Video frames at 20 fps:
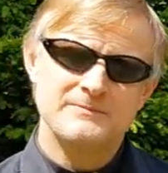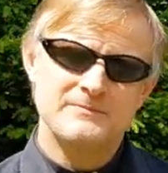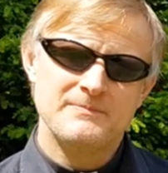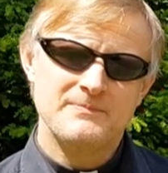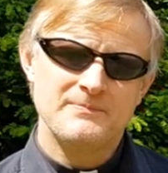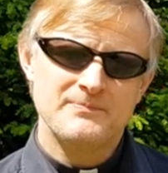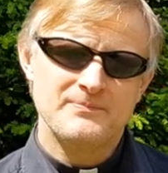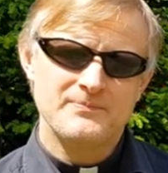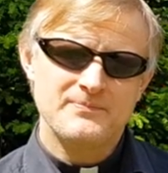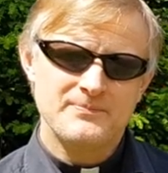
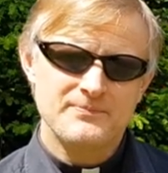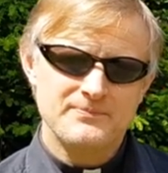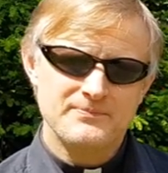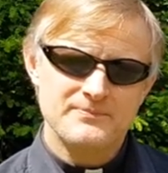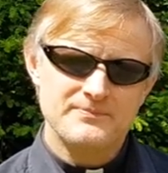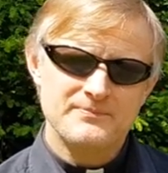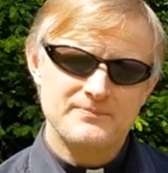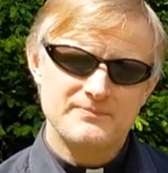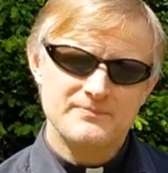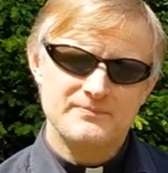
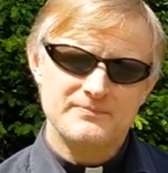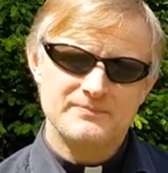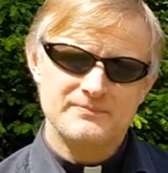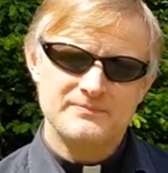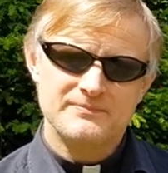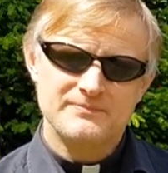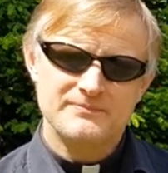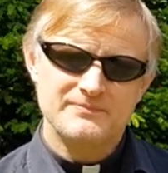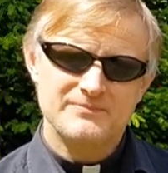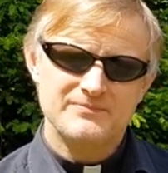
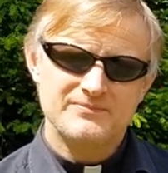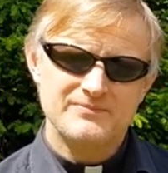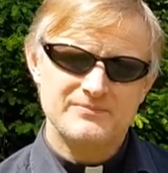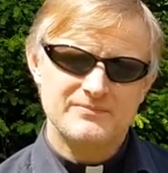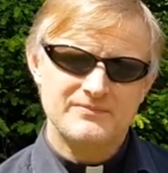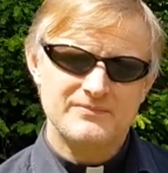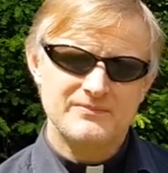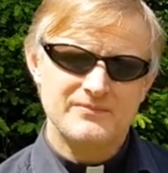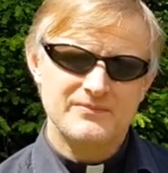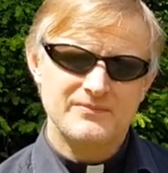
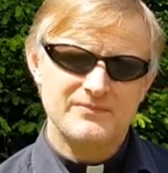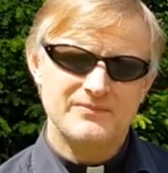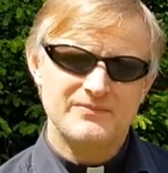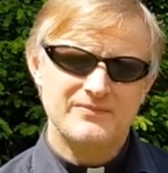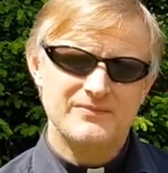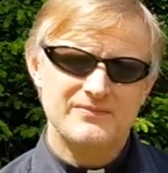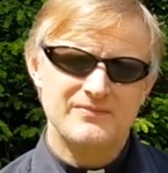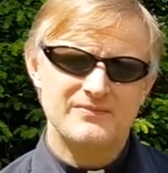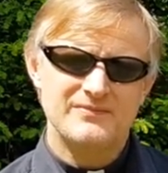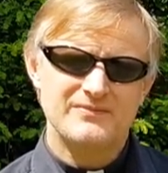
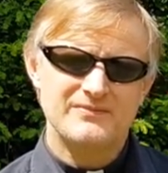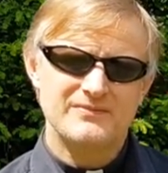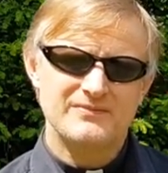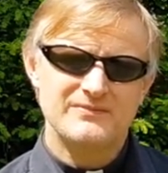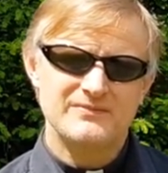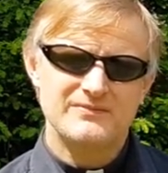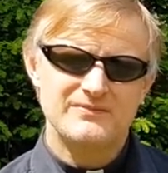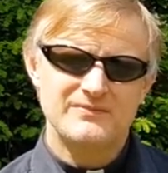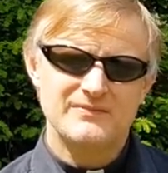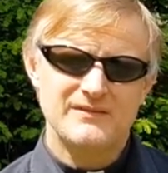
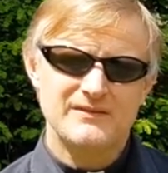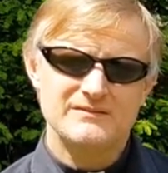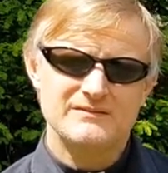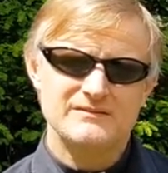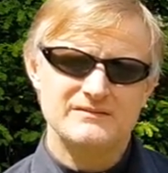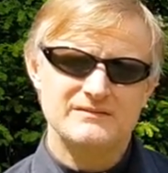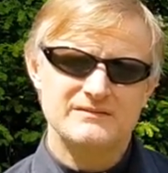(silence)